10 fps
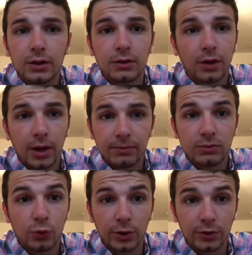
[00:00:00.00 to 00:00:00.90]
type
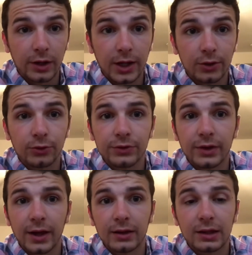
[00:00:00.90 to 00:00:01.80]
Twitter handles
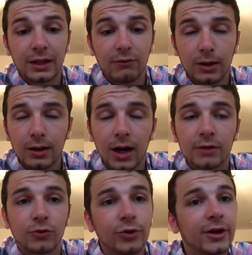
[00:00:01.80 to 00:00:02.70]
that give a lot
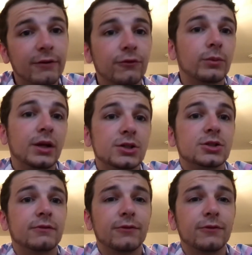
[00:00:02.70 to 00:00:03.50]
of great information